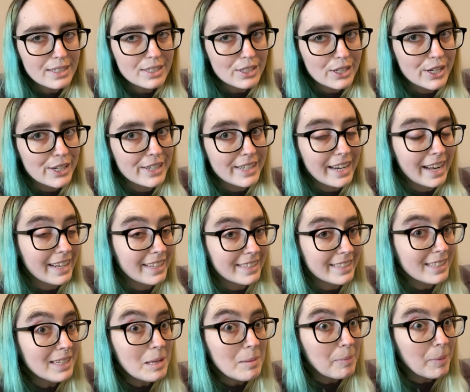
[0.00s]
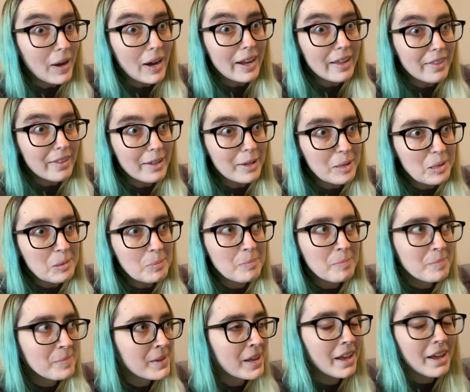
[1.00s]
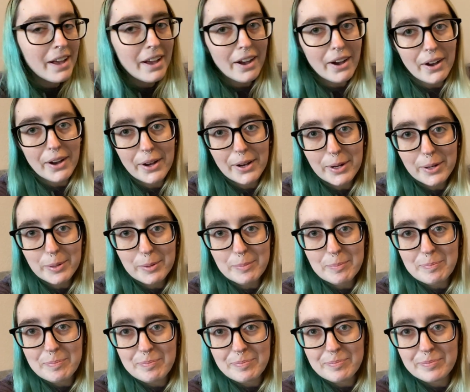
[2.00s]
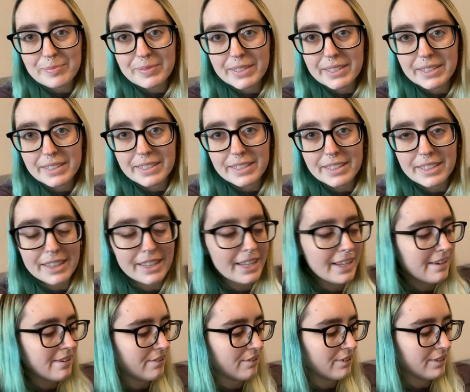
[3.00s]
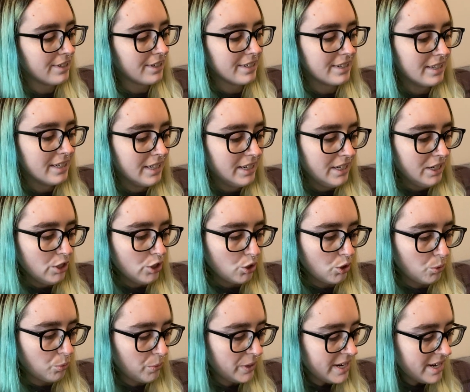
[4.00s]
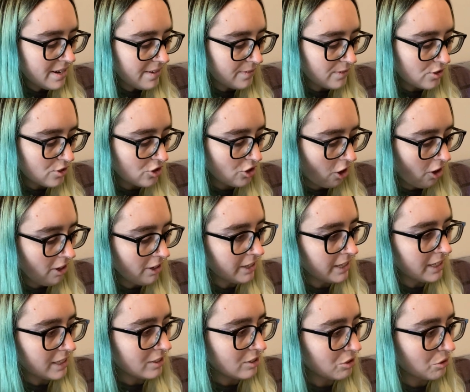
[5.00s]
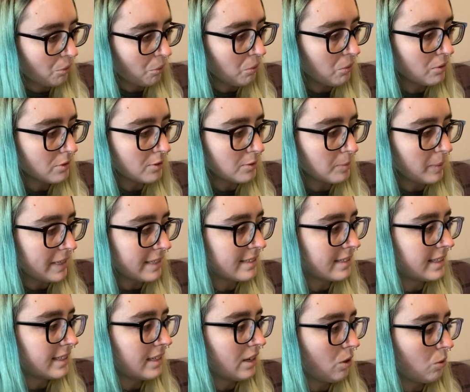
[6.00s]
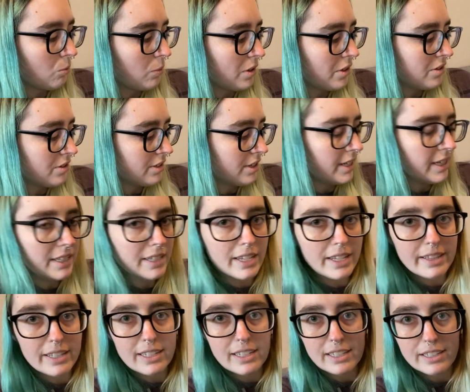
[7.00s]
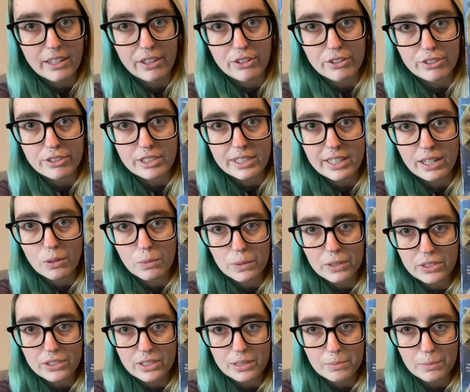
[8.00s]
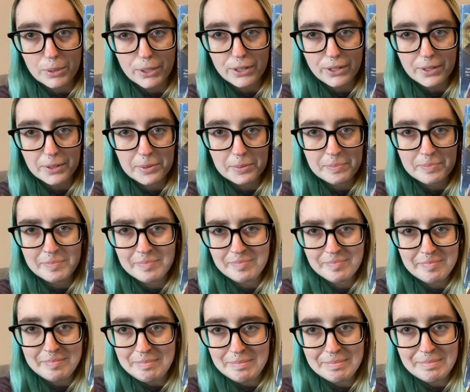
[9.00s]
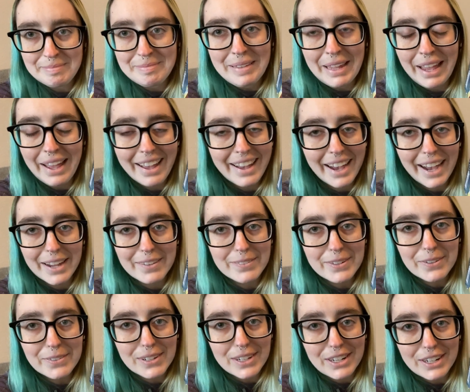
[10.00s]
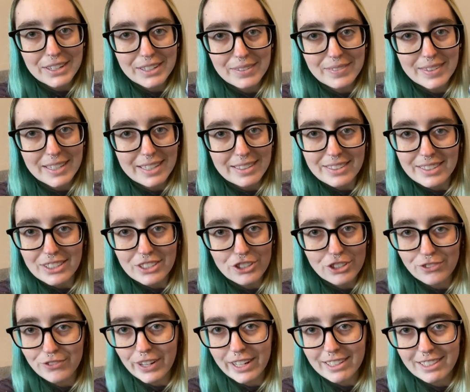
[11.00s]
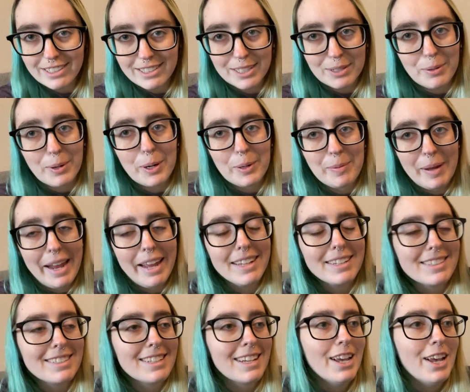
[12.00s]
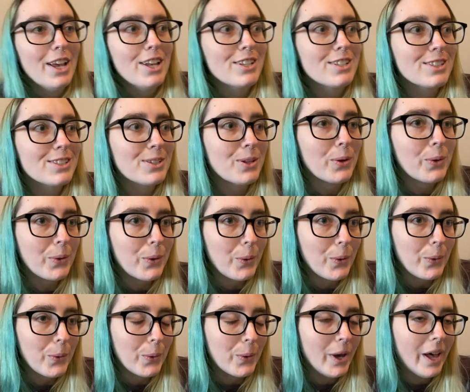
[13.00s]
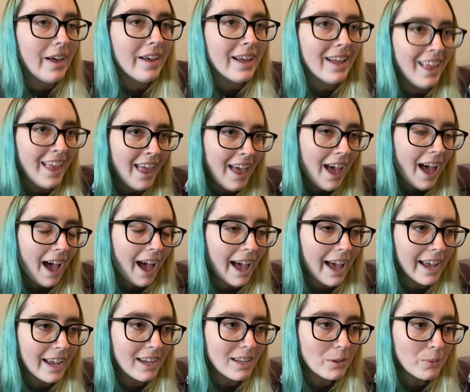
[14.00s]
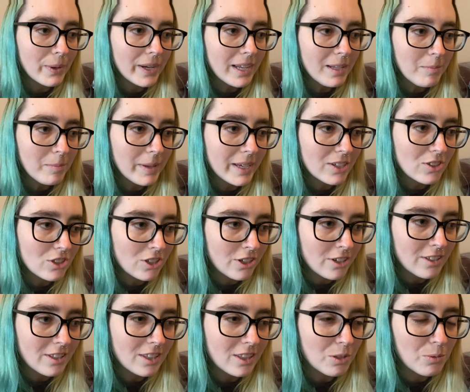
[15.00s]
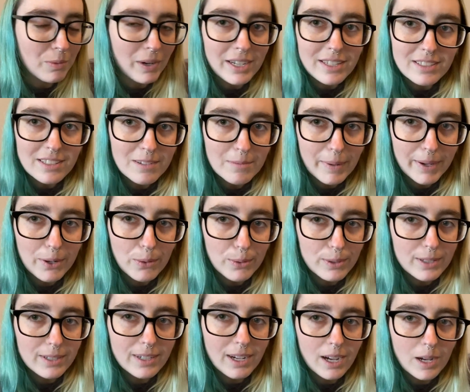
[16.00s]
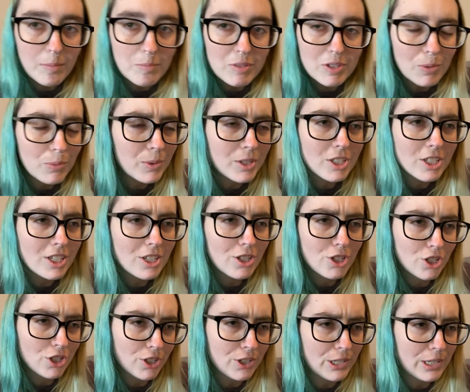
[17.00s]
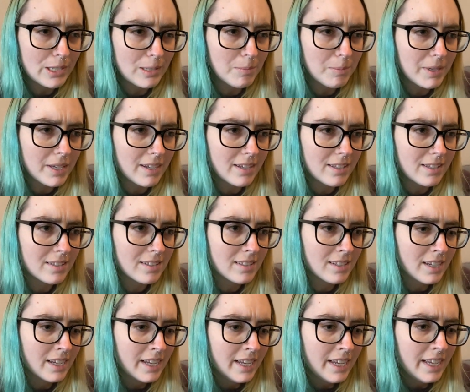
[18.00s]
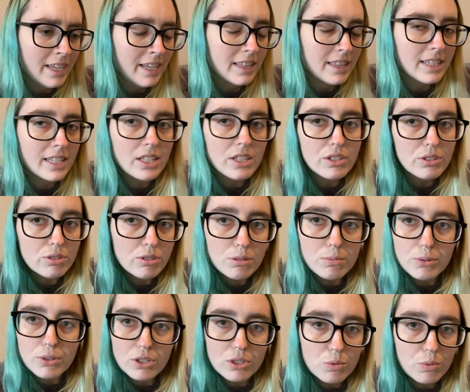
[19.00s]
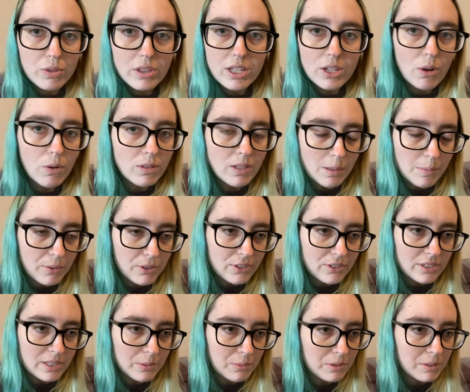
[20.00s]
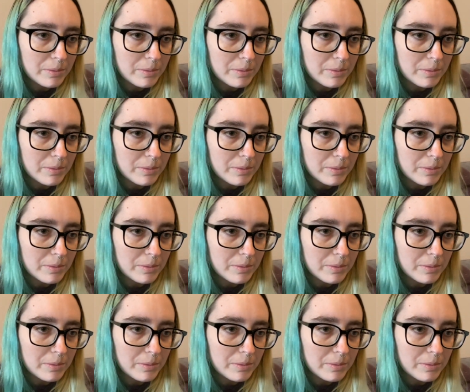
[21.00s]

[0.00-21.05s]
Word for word: certain I didn't buy them. Um, they are Queen of Song and Souls by C.L. Wilson and then another C.L. Wilson book. I've never heard of these. These are fantasy romance. So I gotta wait and make sure that the rest of my order comes, which it should, because the other two books were the only books that were